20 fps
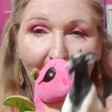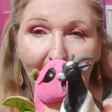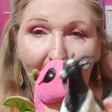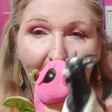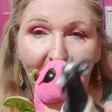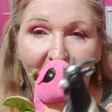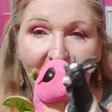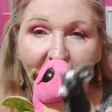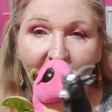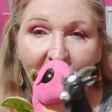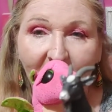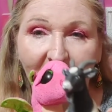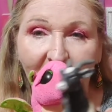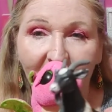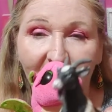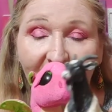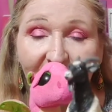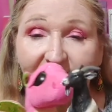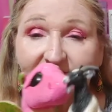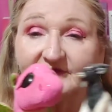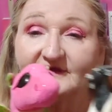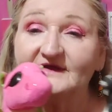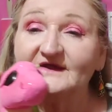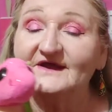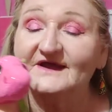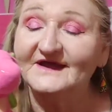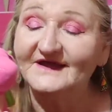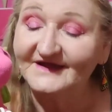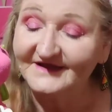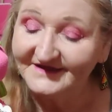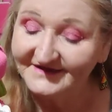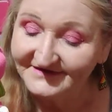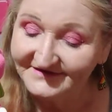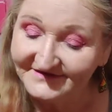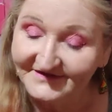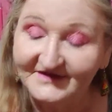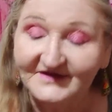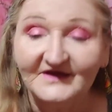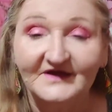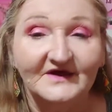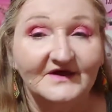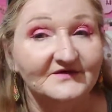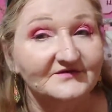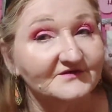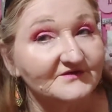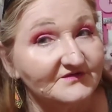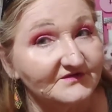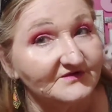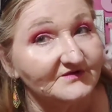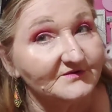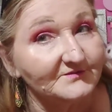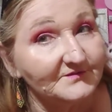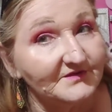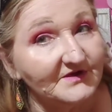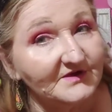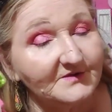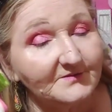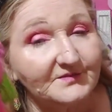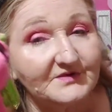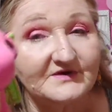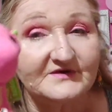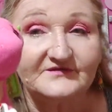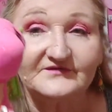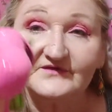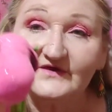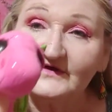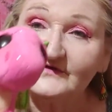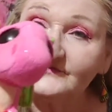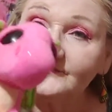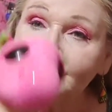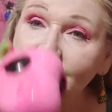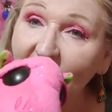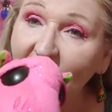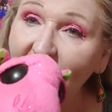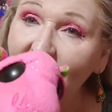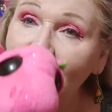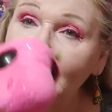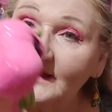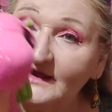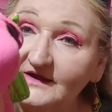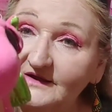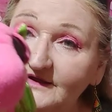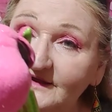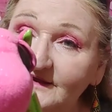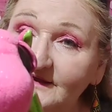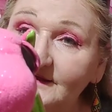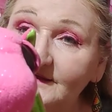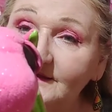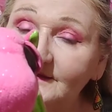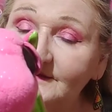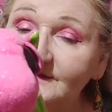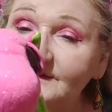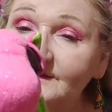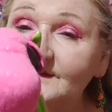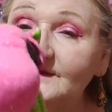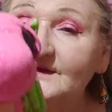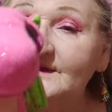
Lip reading: month. And the little pink princess dragon.